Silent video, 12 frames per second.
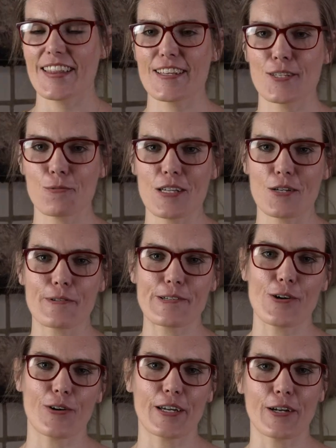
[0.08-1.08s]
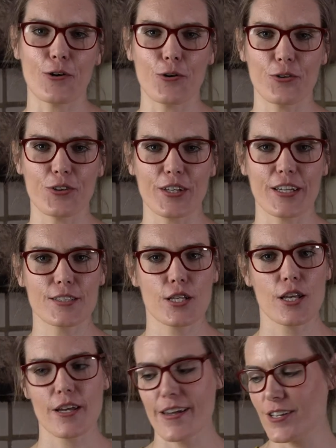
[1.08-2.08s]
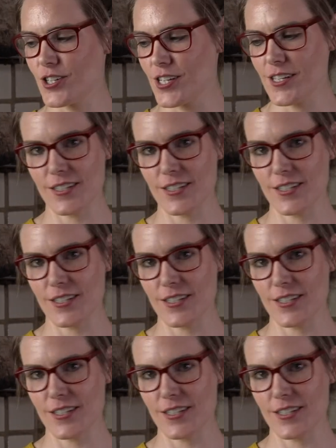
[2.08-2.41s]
This week we're talking all things chia